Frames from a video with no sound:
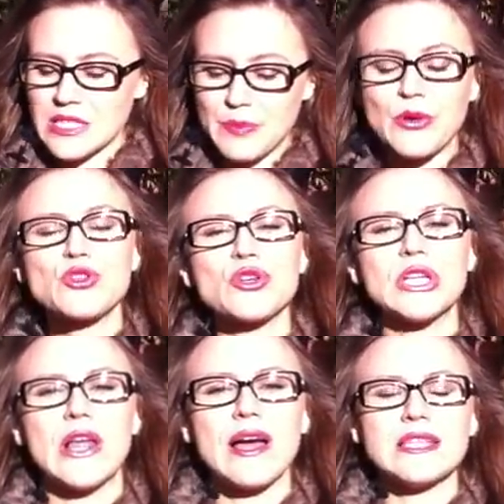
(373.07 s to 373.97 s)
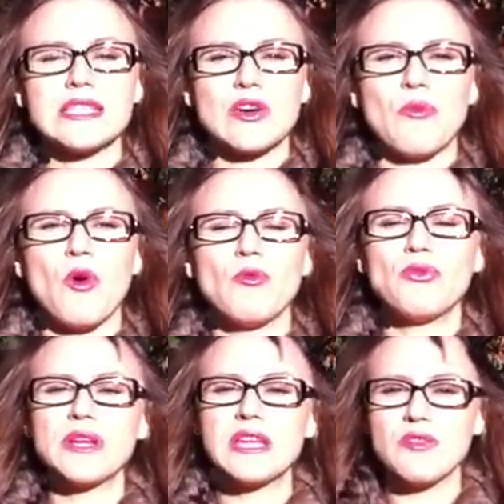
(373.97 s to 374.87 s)
spiritualizing or more
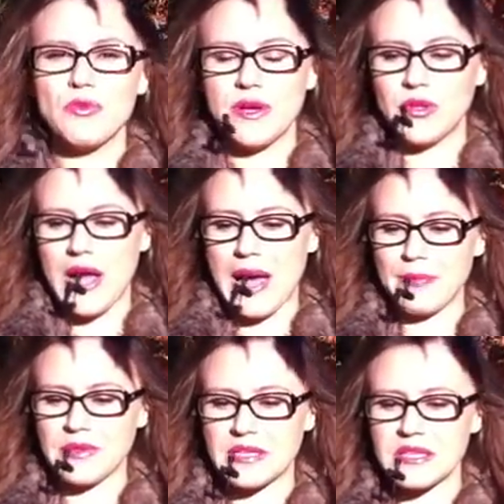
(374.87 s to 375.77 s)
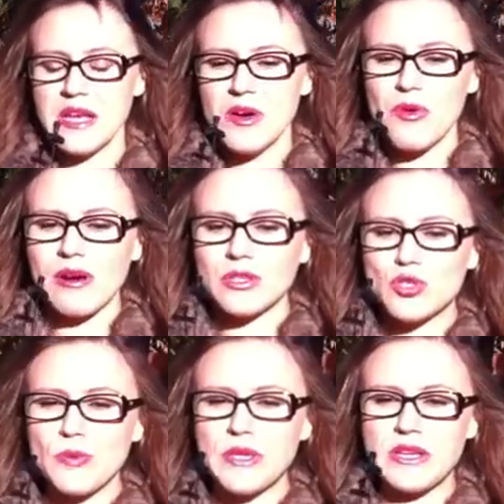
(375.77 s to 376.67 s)
bringing real happiness. While
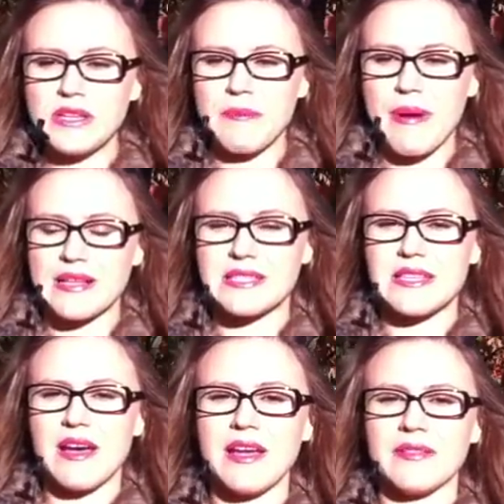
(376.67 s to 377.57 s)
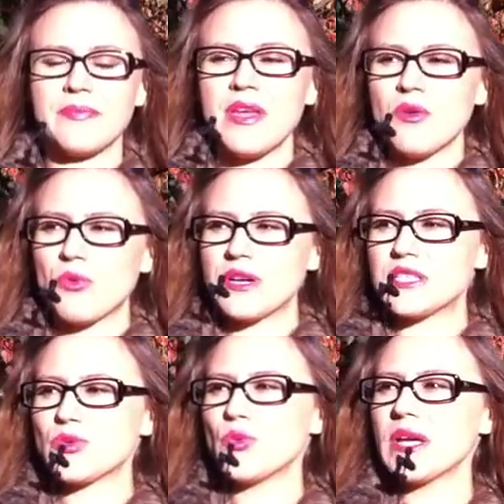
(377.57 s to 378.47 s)
Jupiter in a bad sign, where
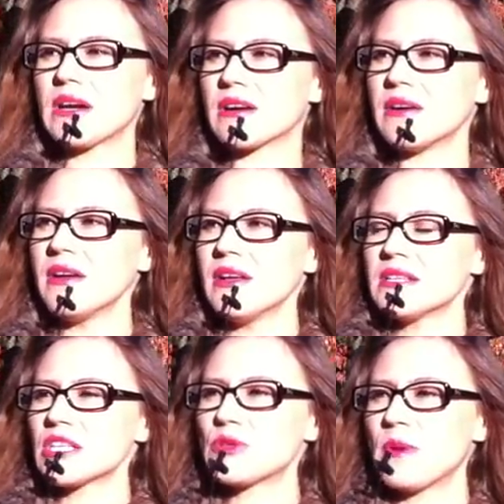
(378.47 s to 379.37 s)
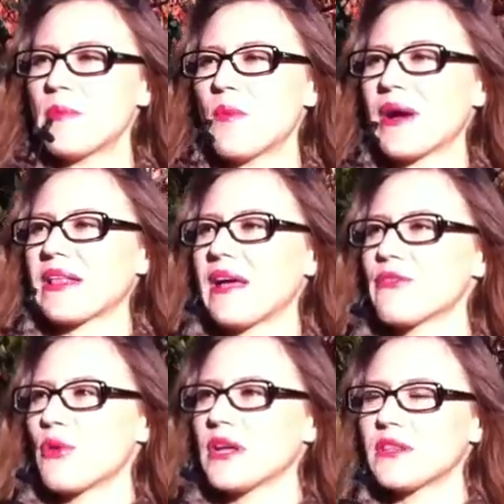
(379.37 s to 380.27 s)
it's weaker, such people might
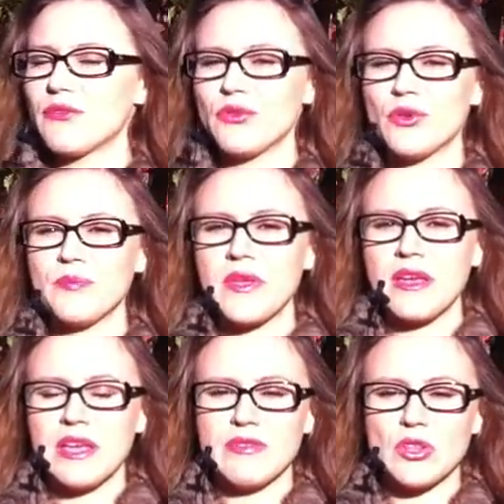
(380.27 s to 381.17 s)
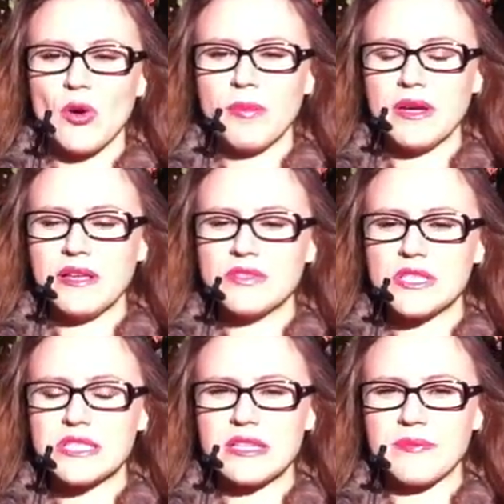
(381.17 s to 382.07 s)
have quite a few, even though belief
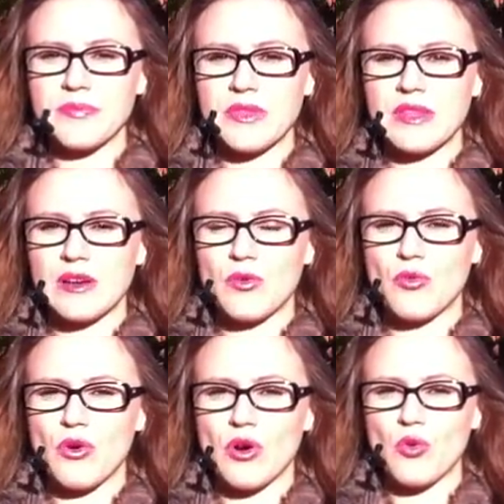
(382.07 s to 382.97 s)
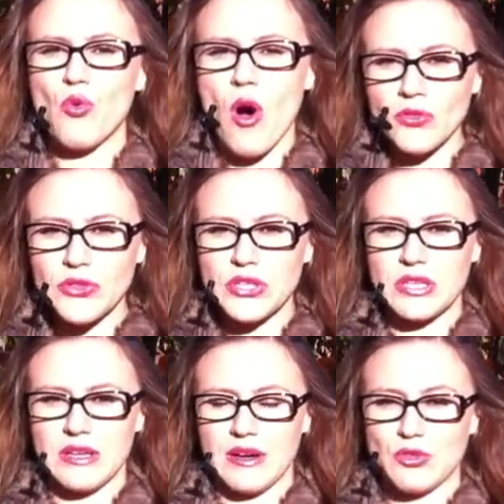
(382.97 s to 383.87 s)
system, the
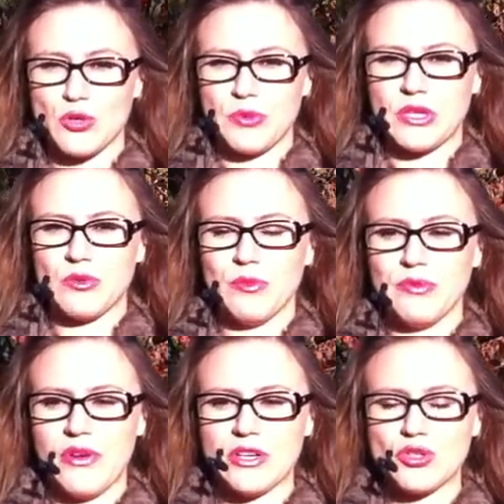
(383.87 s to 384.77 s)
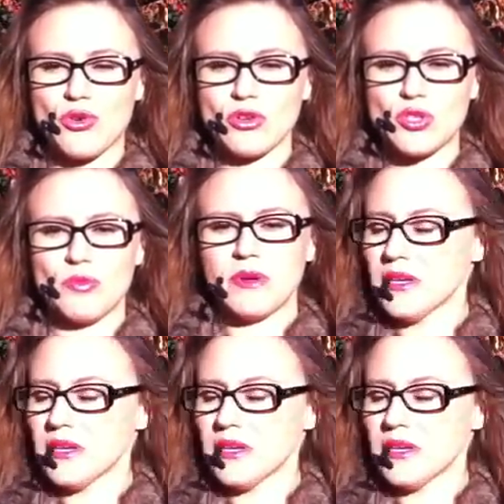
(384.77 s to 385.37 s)
quantity of Jupiter will be very strong, so